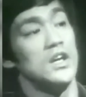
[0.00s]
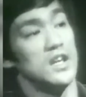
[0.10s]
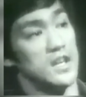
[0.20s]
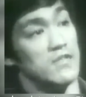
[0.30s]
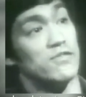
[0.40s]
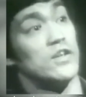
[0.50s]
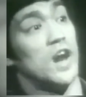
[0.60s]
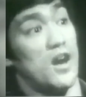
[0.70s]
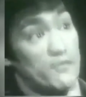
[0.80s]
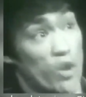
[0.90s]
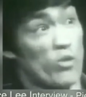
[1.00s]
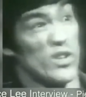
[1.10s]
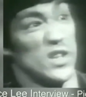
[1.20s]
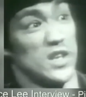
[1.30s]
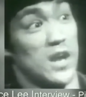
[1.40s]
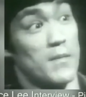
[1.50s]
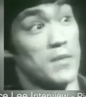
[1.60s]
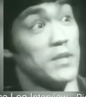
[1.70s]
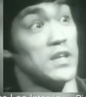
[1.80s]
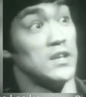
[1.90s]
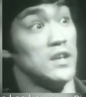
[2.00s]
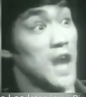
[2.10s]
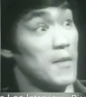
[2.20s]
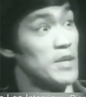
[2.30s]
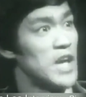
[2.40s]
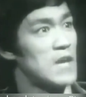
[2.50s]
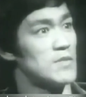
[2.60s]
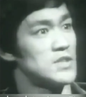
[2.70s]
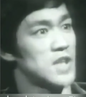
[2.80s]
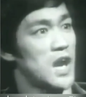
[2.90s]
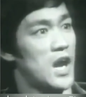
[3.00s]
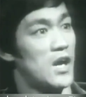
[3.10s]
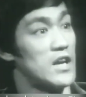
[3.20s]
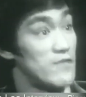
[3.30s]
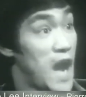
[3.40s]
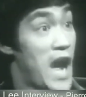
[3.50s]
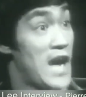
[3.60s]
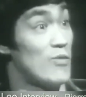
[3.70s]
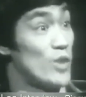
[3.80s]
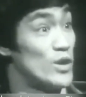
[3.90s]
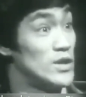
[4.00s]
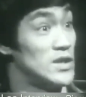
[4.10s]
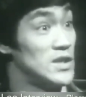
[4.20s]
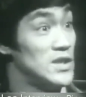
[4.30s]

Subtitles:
if a foreigner come and became a star, if I were the